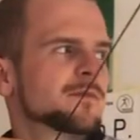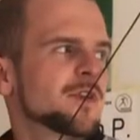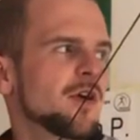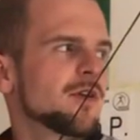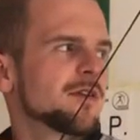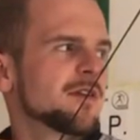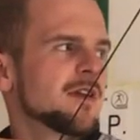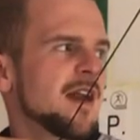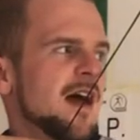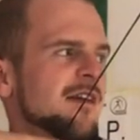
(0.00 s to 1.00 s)
down onto the
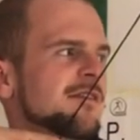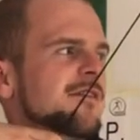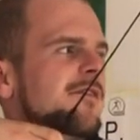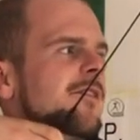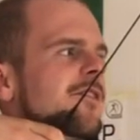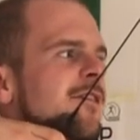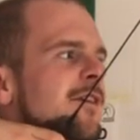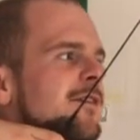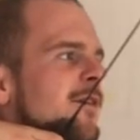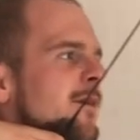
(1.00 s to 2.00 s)
lats,
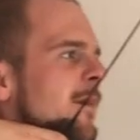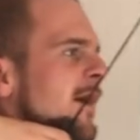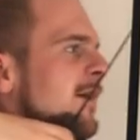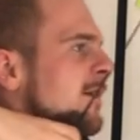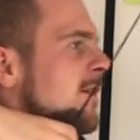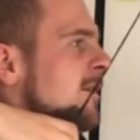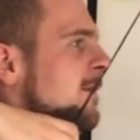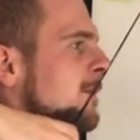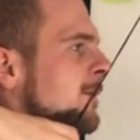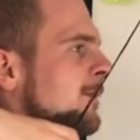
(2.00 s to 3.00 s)
transferring behind us.
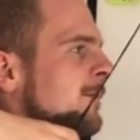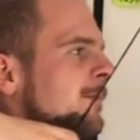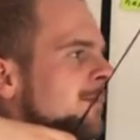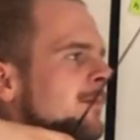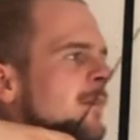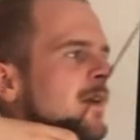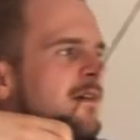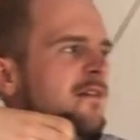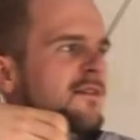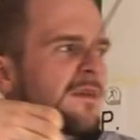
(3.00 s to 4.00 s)

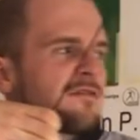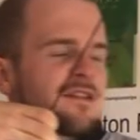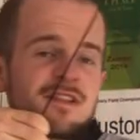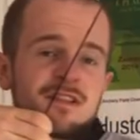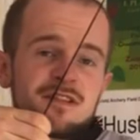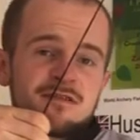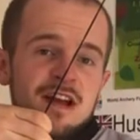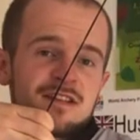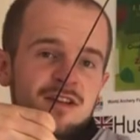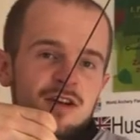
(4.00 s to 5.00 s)
So my wrist is
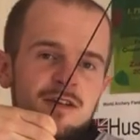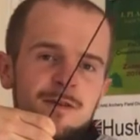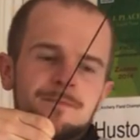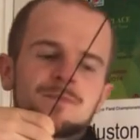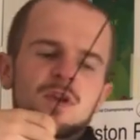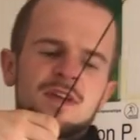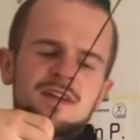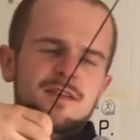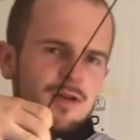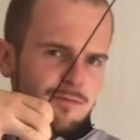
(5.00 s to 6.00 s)
stretched out. Now
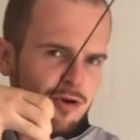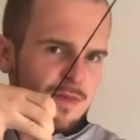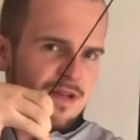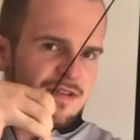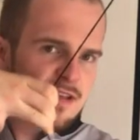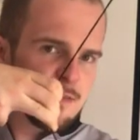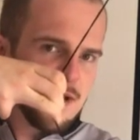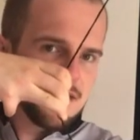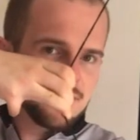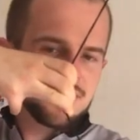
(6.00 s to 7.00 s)
this you can probably see the
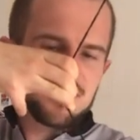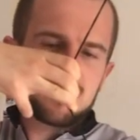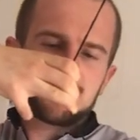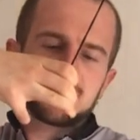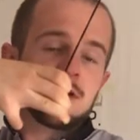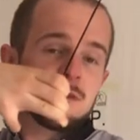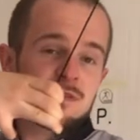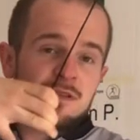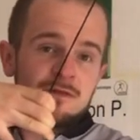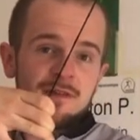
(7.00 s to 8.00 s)
better shape in
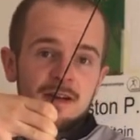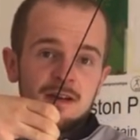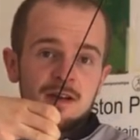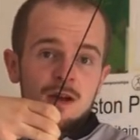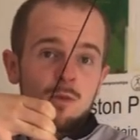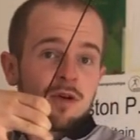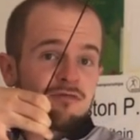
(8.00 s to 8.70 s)
terms of what a